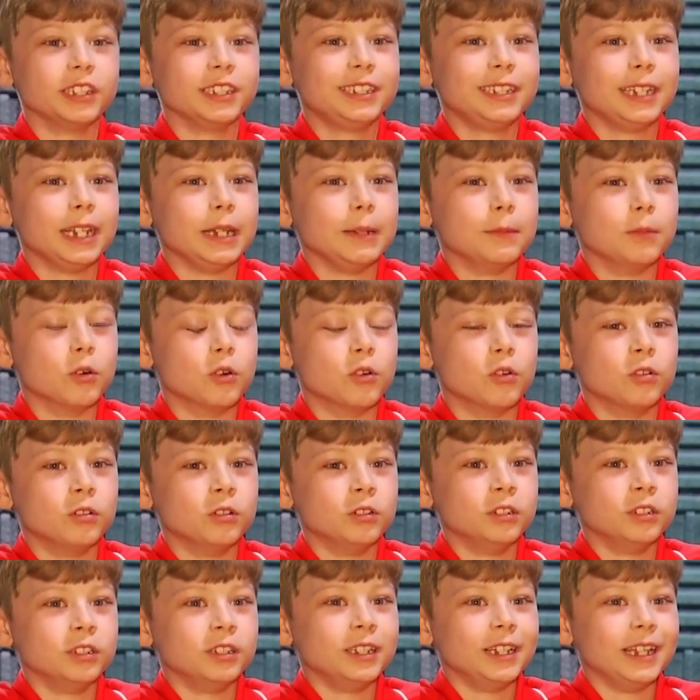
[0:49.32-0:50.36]
the table,
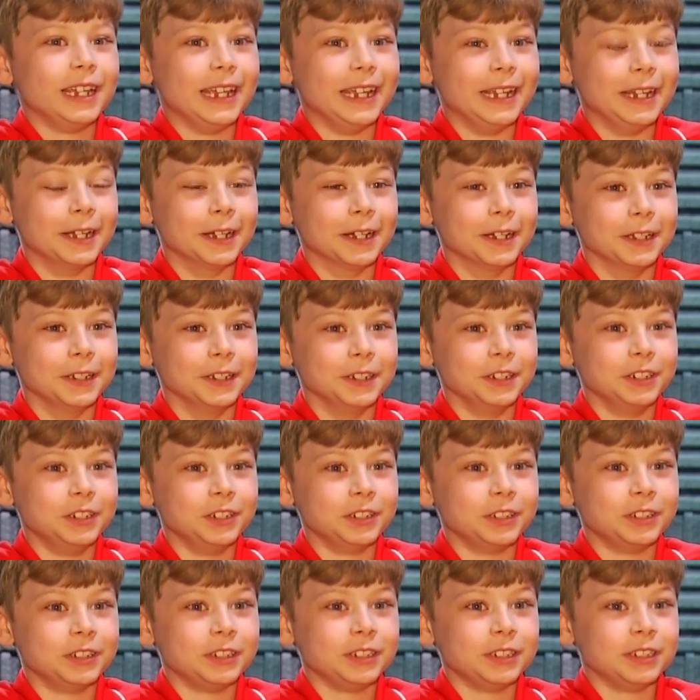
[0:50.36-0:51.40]
and
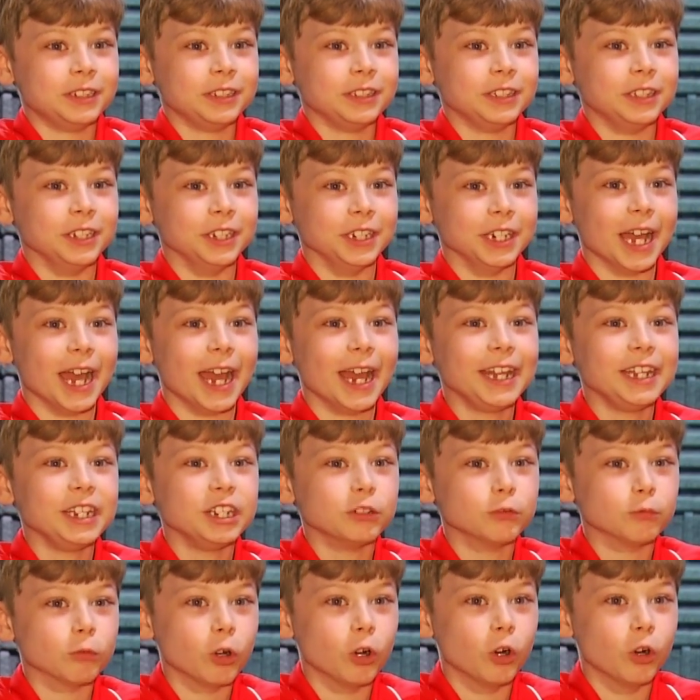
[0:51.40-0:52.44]
the
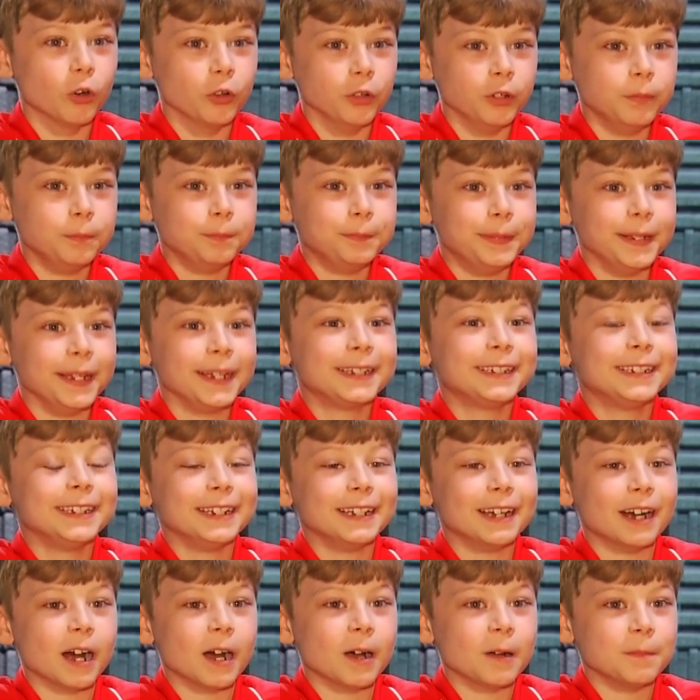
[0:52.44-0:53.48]
9-year-old picked it
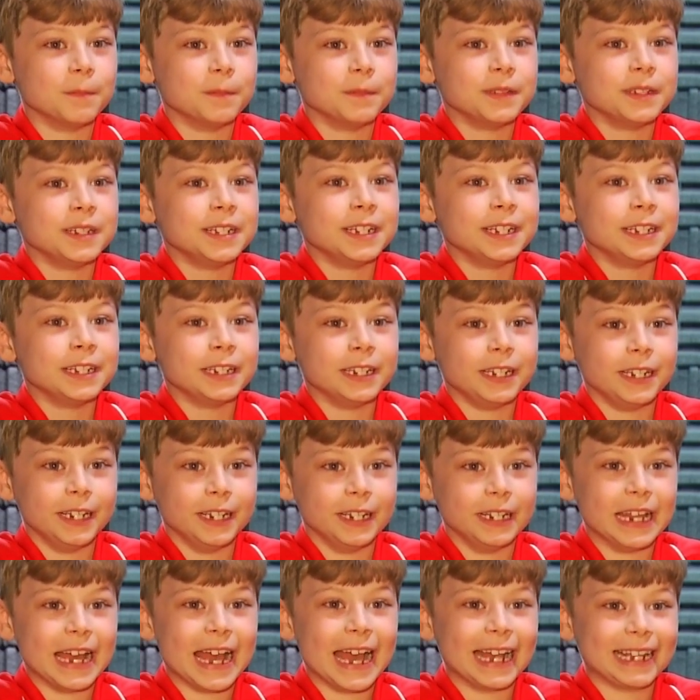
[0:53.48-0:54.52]
up
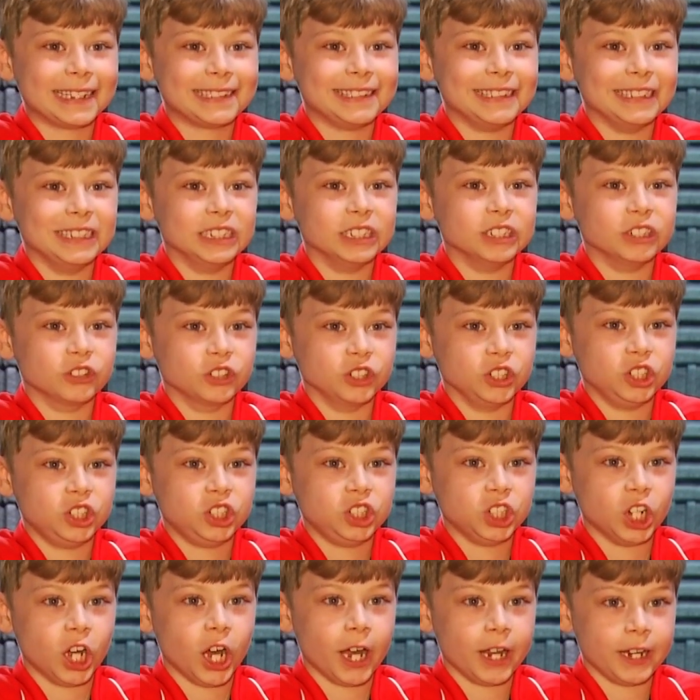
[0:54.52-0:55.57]
and accidentally
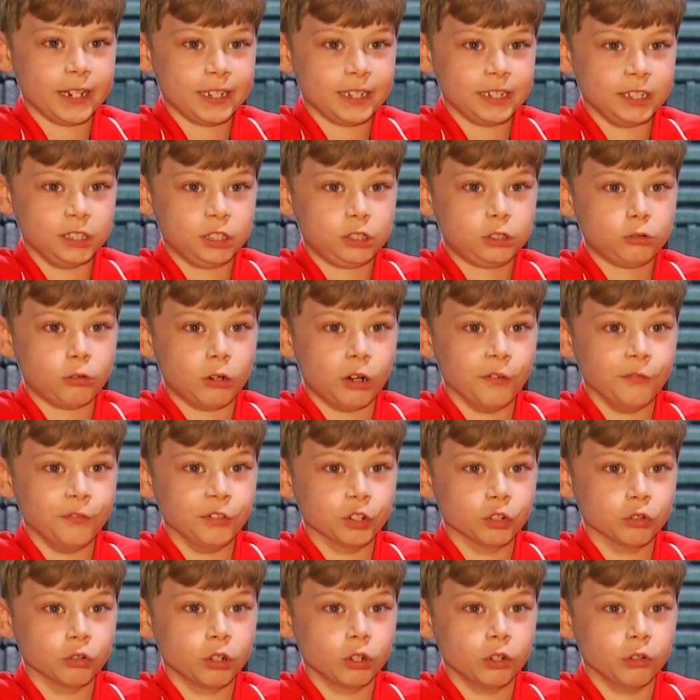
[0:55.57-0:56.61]
shot his
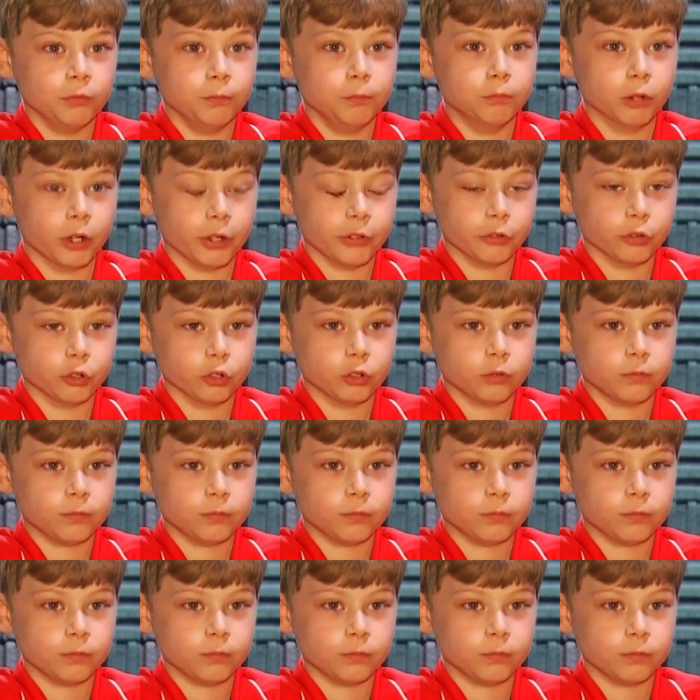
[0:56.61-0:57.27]
12-year-old brother.